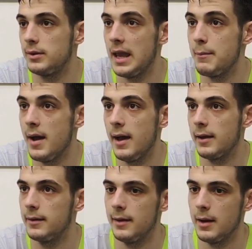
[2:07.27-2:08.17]
Came
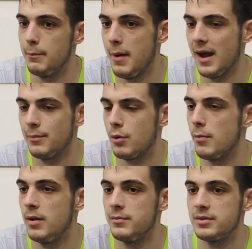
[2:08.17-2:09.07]
back, had back
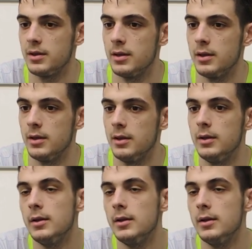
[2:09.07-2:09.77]
problems, and